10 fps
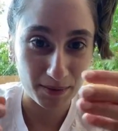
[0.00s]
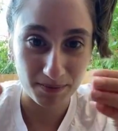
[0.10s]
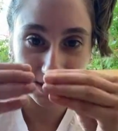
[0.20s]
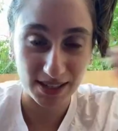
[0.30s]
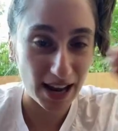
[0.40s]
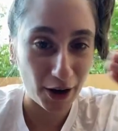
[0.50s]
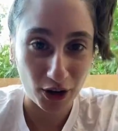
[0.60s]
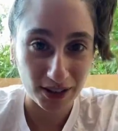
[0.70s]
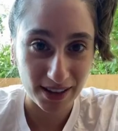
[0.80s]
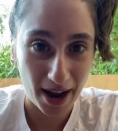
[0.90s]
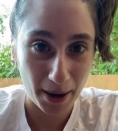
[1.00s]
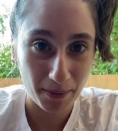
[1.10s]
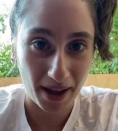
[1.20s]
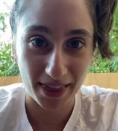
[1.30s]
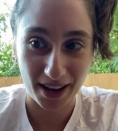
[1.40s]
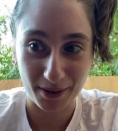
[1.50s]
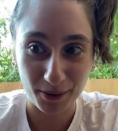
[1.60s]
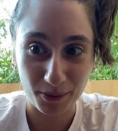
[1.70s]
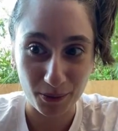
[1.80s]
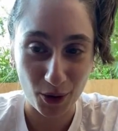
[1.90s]
decide on a time, and then
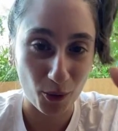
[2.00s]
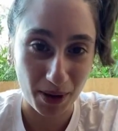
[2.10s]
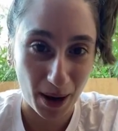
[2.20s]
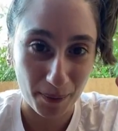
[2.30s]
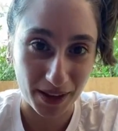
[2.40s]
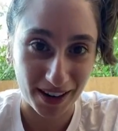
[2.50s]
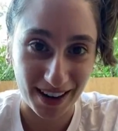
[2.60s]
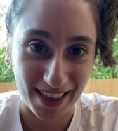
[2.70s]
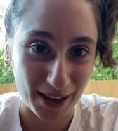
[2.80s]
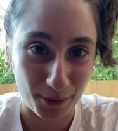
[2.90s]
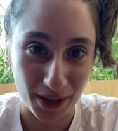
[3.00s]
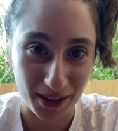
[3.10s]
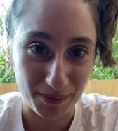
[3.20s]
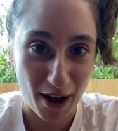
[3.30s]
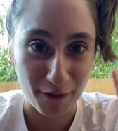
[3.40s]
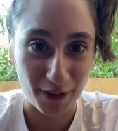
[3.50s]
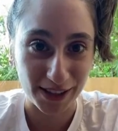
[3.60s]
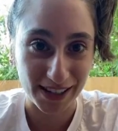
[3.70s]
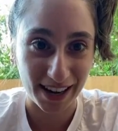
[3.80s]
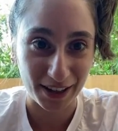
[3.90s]
we all meet up there and then we have fun
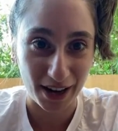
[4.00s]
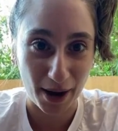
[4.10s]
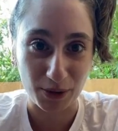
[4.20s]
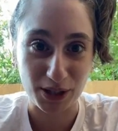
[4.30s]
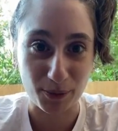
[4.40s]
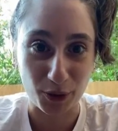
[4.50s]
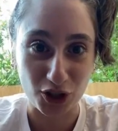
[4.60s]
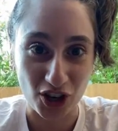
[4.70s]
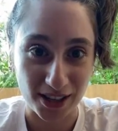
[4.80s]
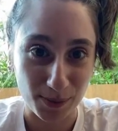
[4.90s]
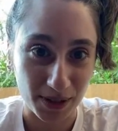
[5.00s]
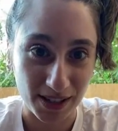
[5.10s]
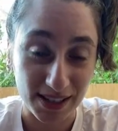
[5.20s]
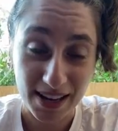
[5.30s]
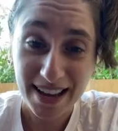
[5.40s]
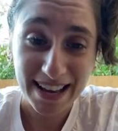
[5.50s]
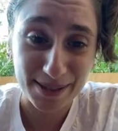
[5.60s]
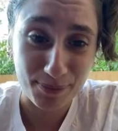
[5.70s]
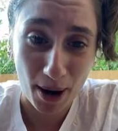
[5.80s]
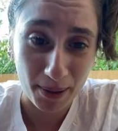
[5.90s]
together and we support Shant's business.
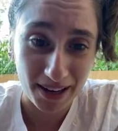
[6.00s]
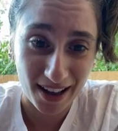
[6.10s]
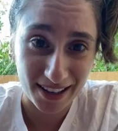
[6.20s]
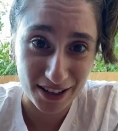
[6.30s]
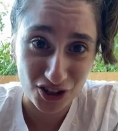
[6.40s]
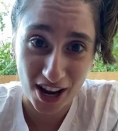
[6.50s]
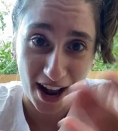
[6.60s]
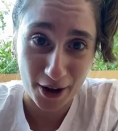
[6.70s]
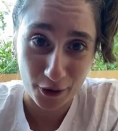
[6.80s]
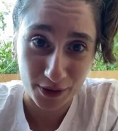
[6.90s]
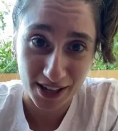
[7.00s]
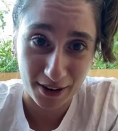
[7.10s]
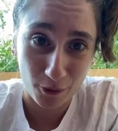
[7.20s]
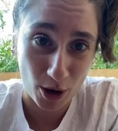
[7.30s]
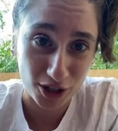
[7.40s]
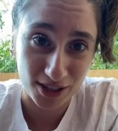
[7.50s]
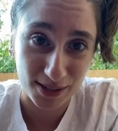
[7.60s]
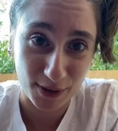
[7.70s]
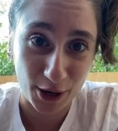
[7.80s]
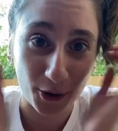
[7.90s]
He's probably not in this chat. I don't know if he's gonna watch this
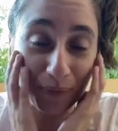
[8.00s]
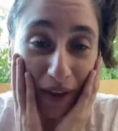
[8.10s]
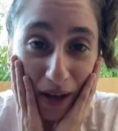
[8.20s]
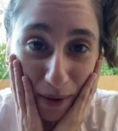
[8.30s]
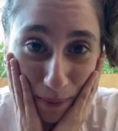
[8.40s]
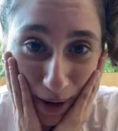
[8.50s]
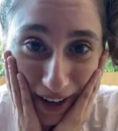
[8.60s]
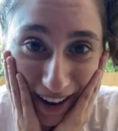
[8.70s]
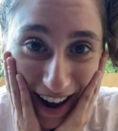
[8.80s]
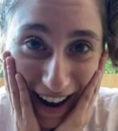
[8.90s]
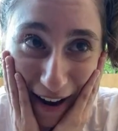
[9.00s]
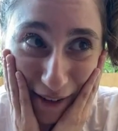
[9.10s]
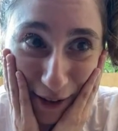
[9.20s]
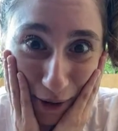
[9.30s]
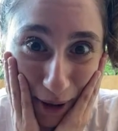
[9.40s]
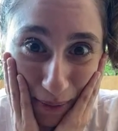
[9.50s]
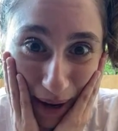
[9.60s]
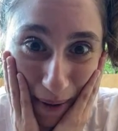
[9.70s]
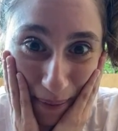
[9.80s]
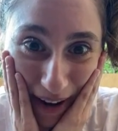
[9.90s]
video, but I haven't told him that
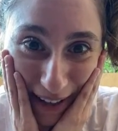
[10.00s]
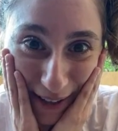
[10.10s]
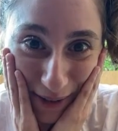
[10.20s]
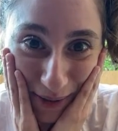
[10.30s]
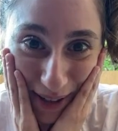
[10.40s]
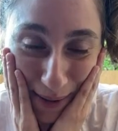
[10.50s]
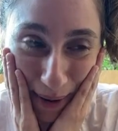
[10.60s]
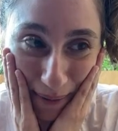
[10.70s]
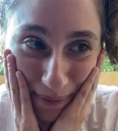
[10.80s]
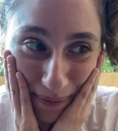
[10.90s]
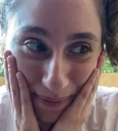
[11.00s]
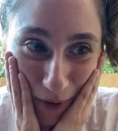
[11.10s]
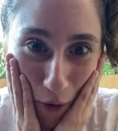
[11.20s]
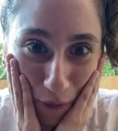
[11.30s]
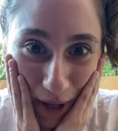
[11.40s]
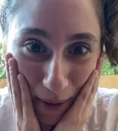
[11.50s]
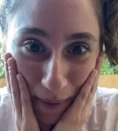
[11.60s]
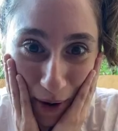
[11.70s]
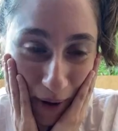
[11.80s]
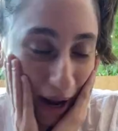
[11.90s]
I'm planning to do this, but hopefully he'll
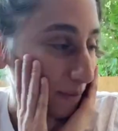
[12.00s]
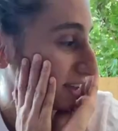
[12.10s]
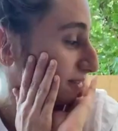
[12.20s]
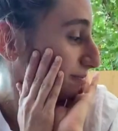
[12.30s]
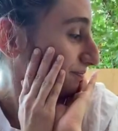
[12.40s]
be okay with it.